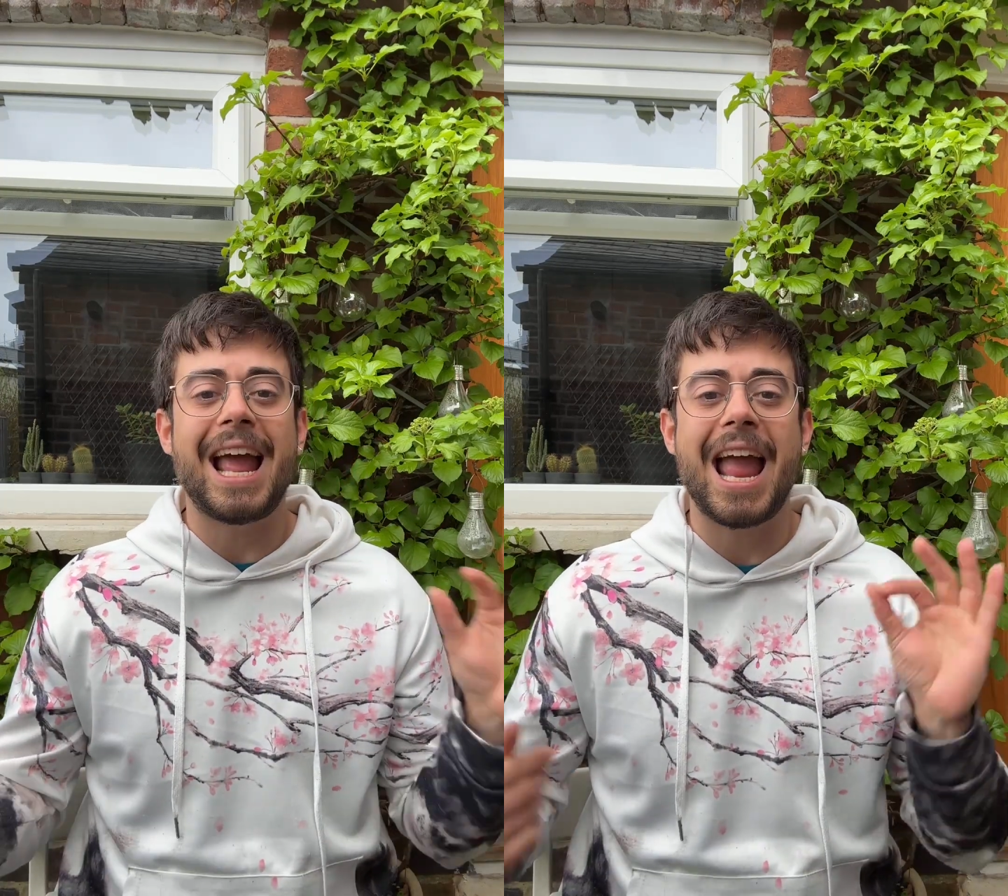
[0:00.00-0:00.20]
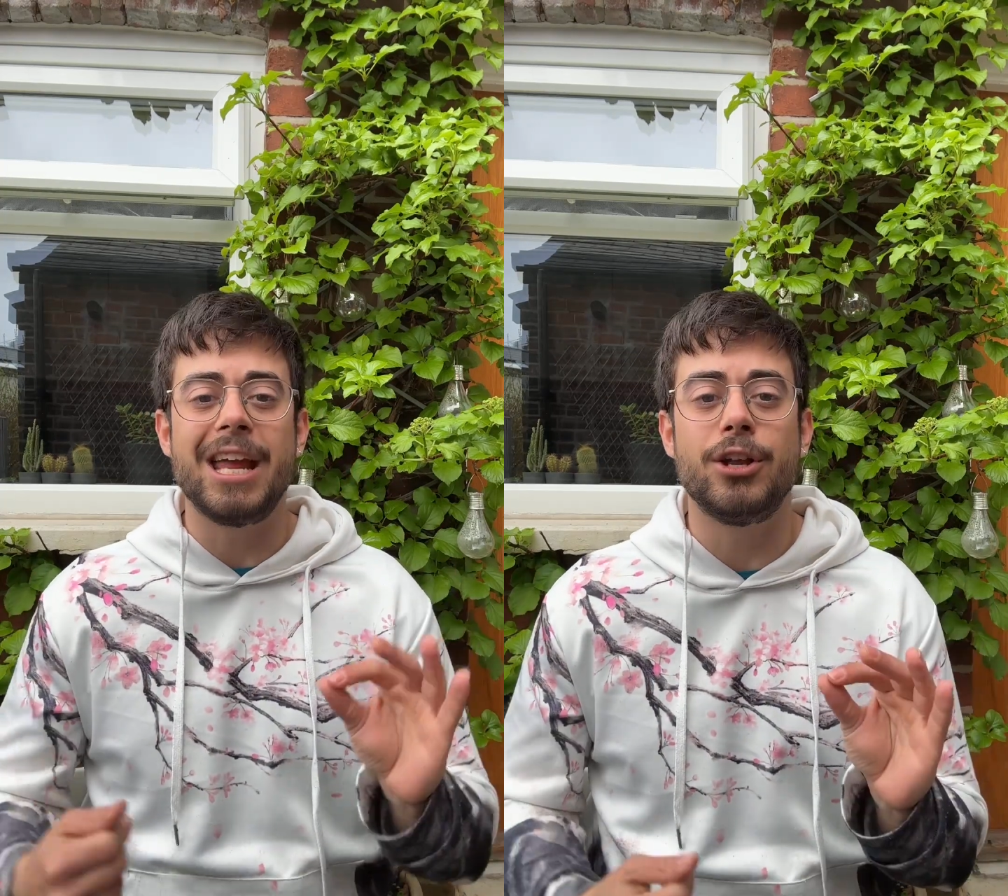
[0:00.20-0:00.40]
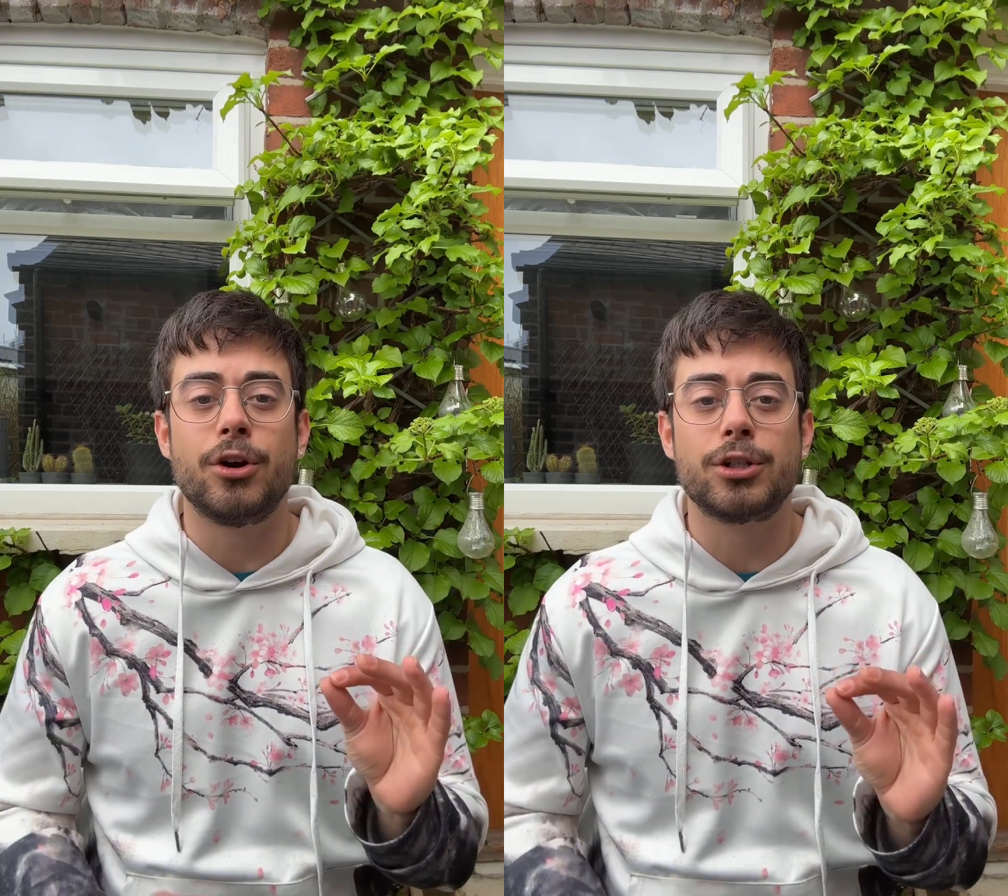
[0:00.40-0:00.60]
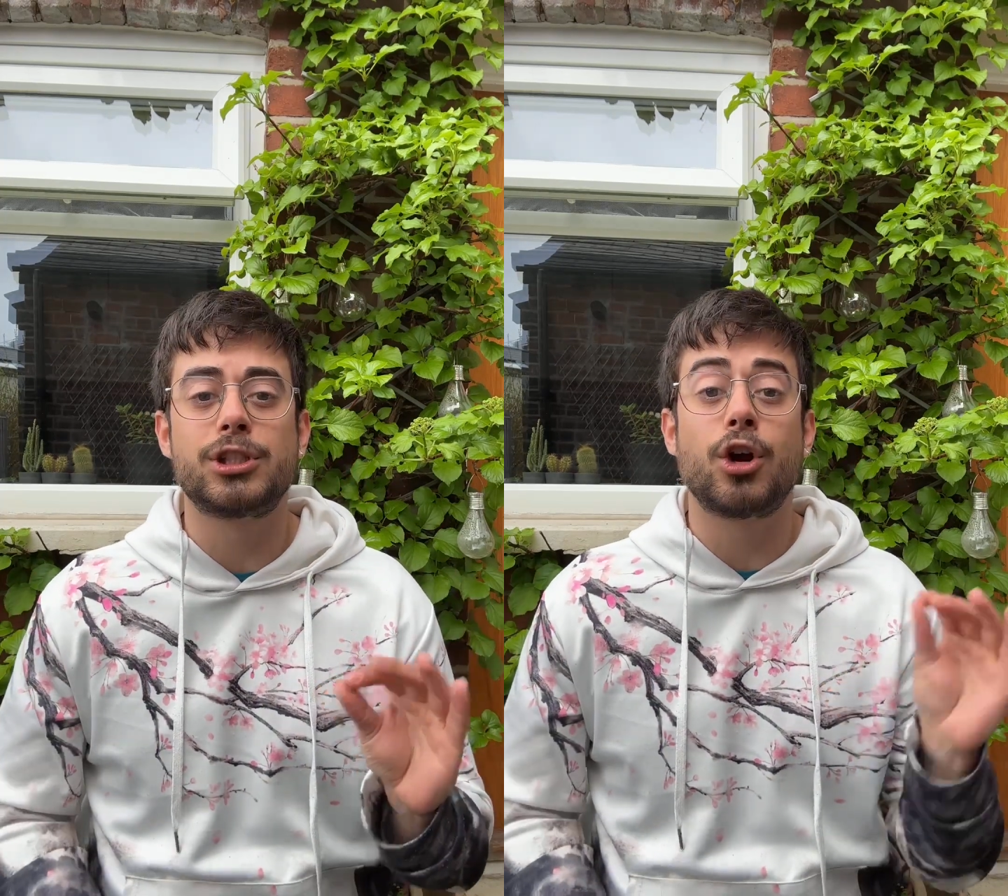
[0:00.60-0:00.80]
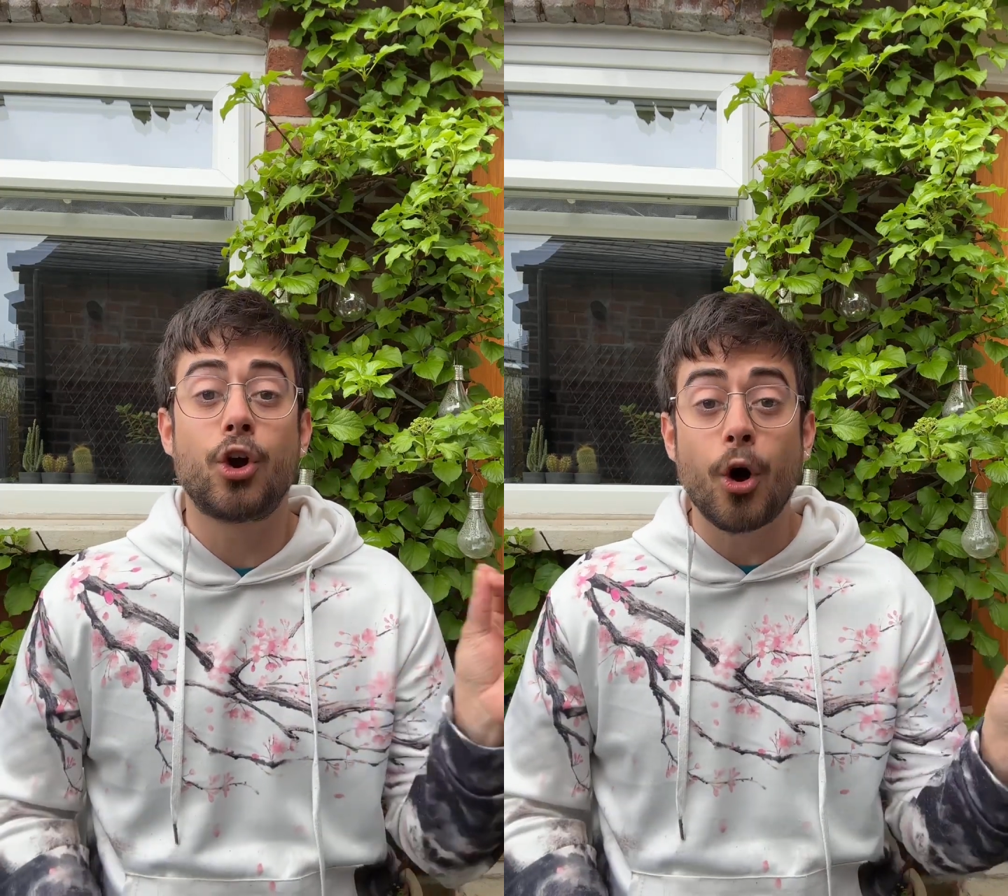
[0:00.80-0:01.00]
ellos
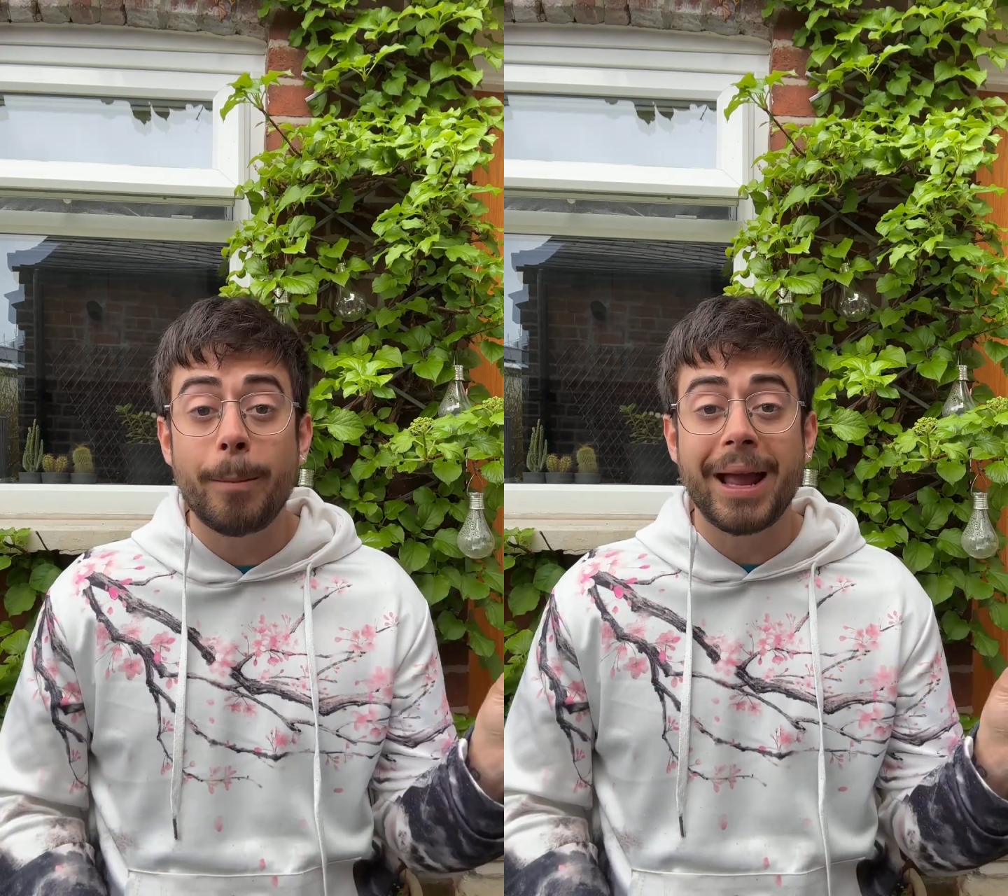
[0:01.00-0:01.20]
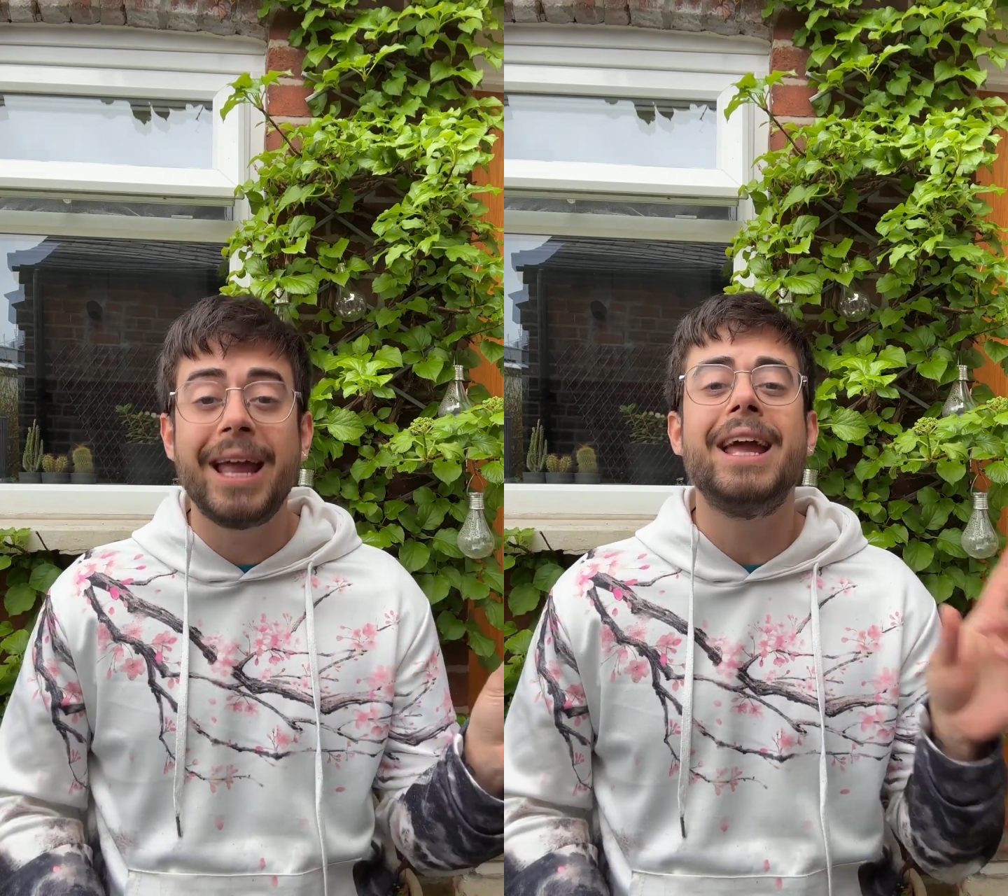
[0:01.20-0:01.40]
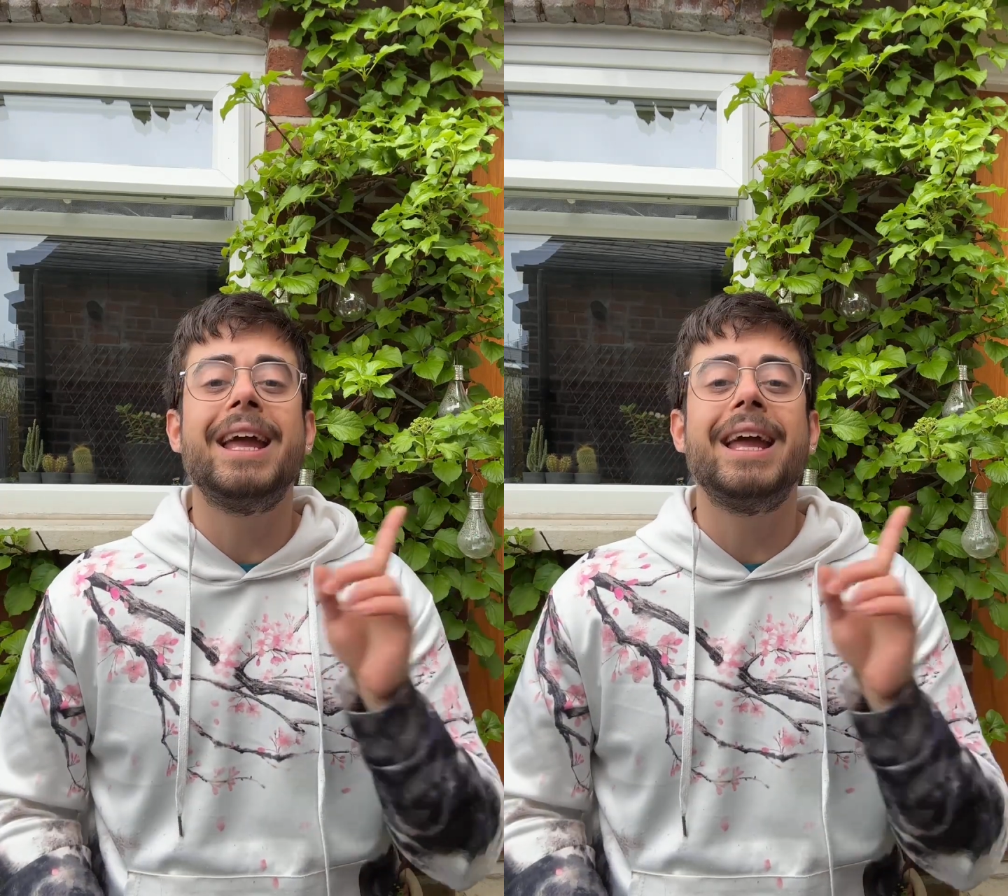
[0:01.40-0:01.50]
come,